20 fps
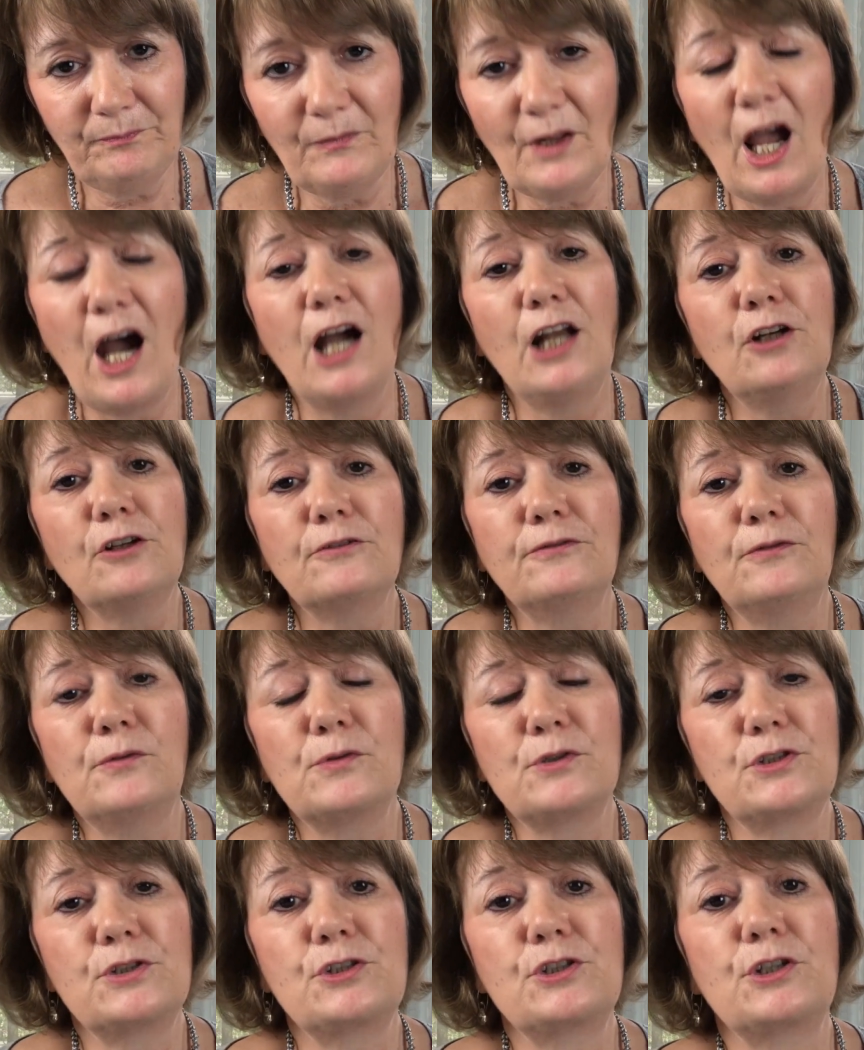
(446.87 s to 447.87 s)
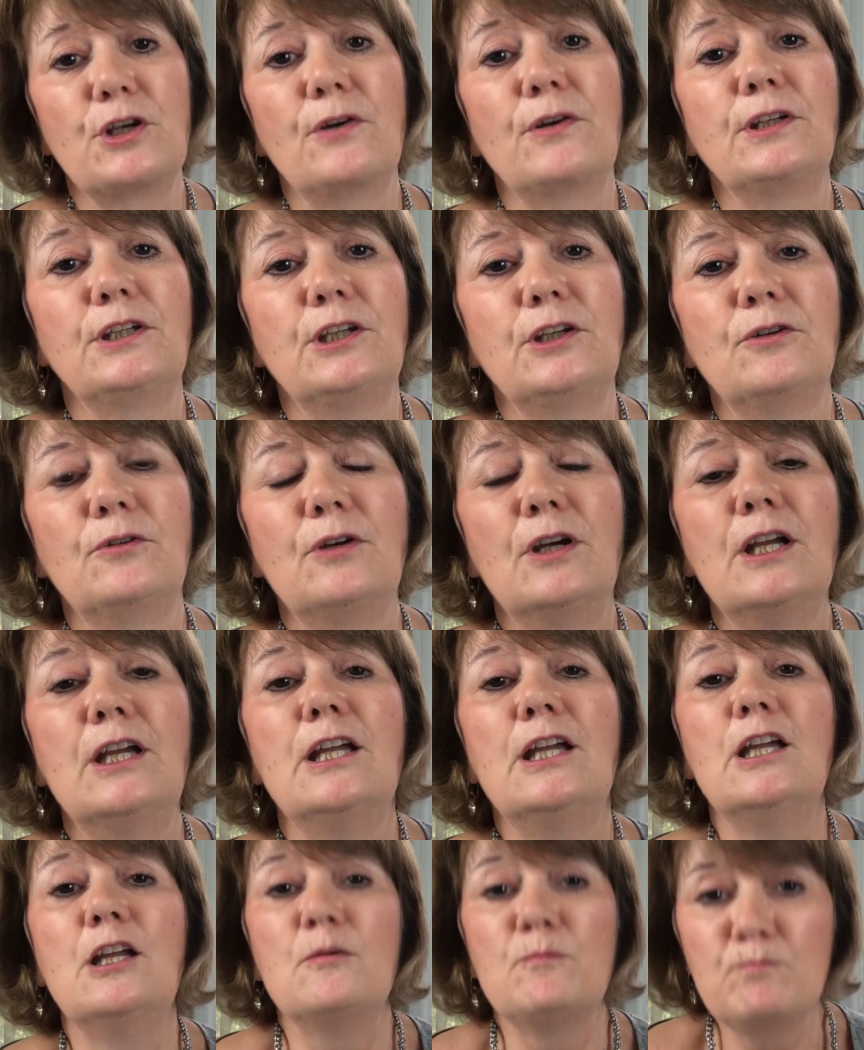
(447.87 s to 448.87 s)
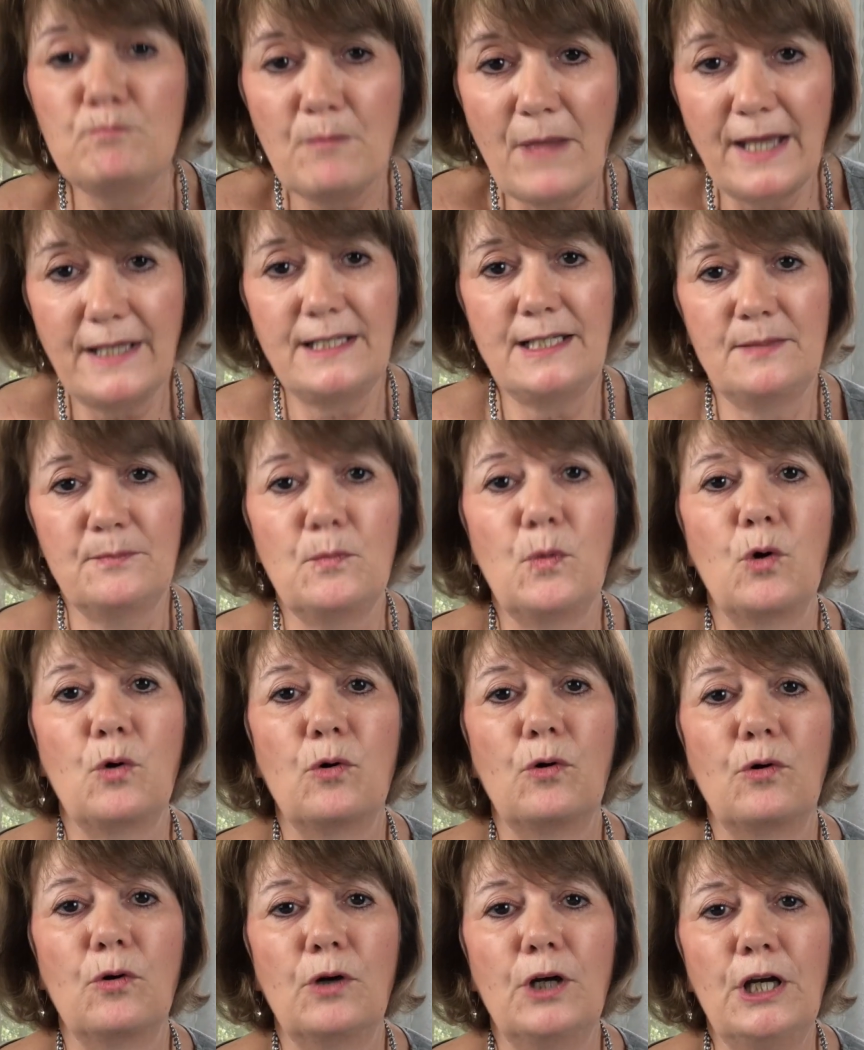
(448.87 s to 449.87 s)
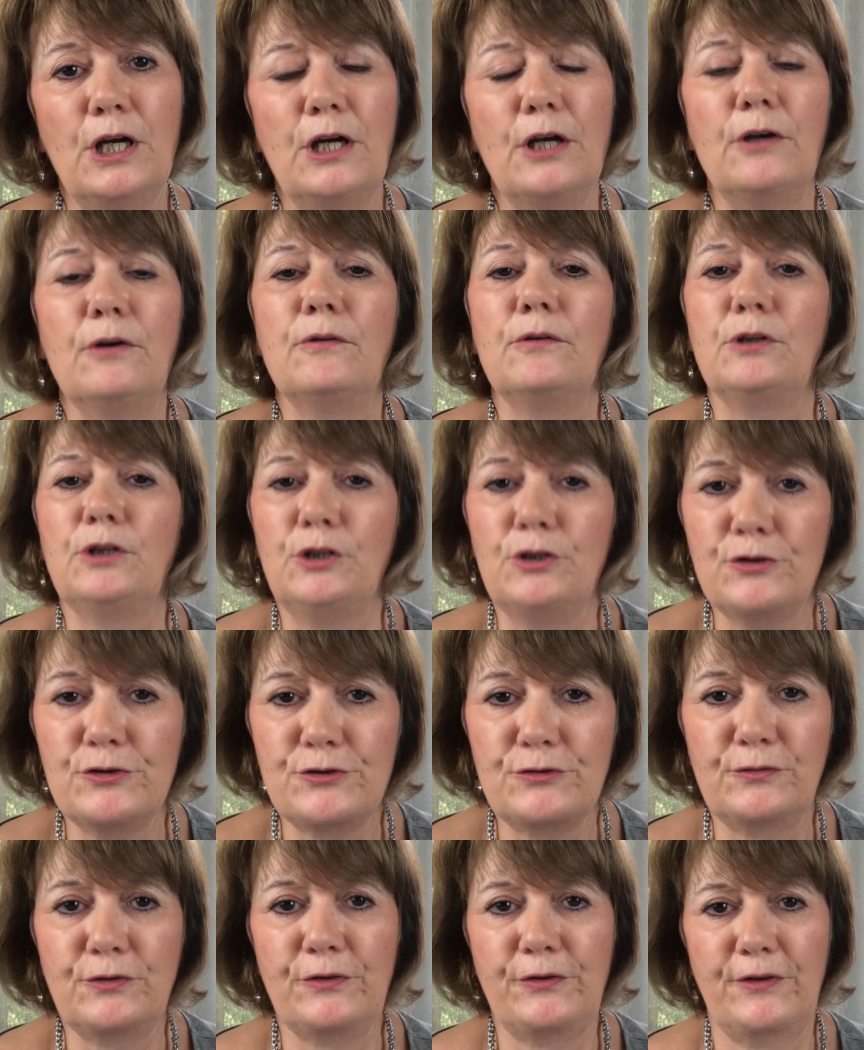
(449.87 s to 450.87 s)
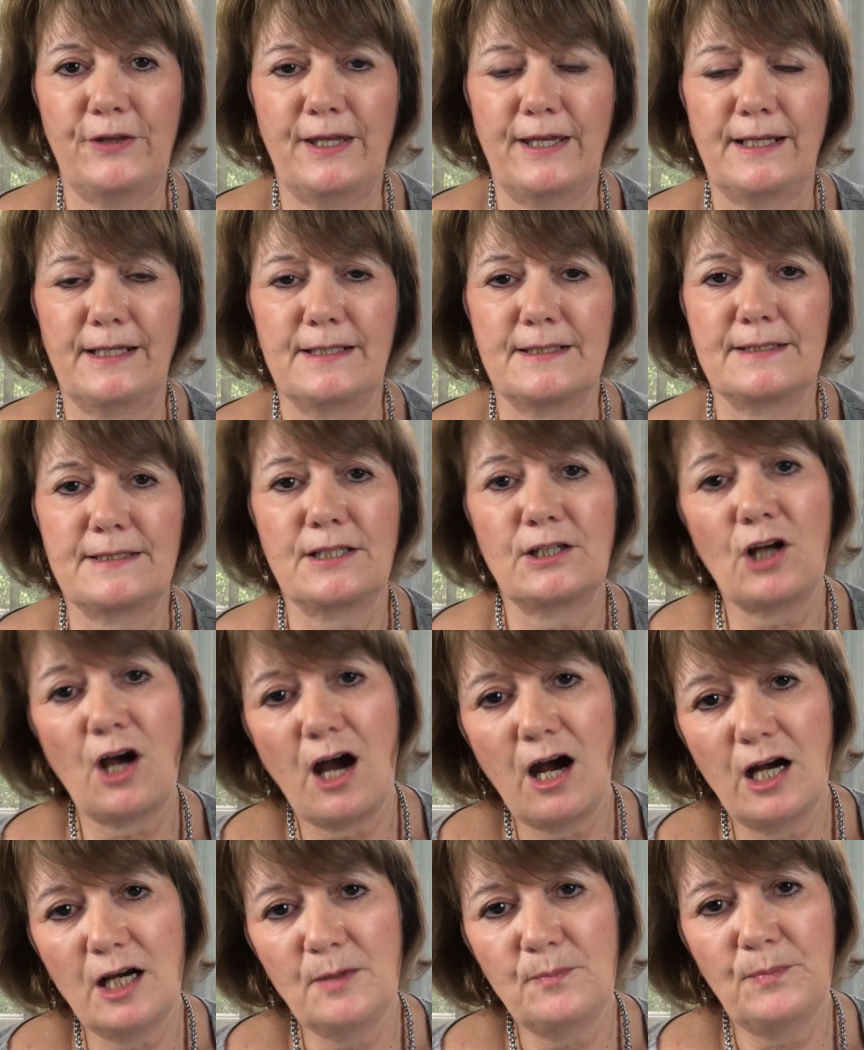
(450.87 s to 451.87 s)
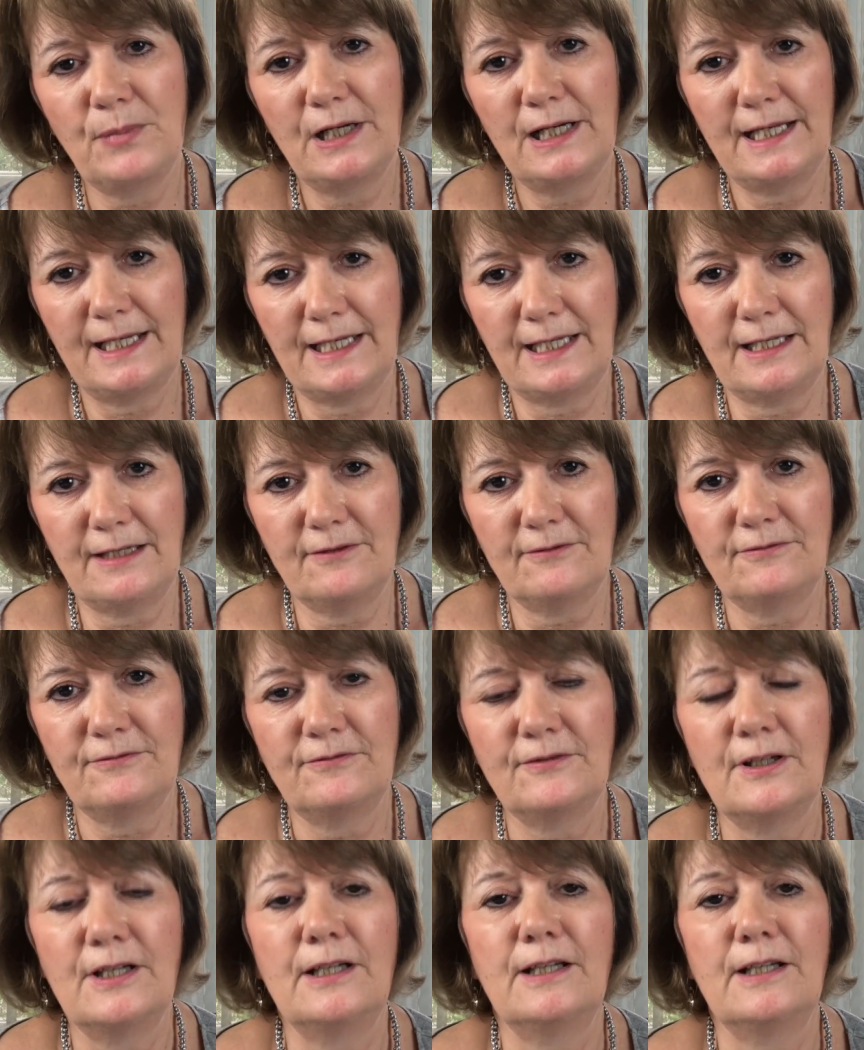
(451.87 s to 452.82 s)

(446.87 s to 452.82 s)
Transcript: I look forward to showing you many more useful things that I believe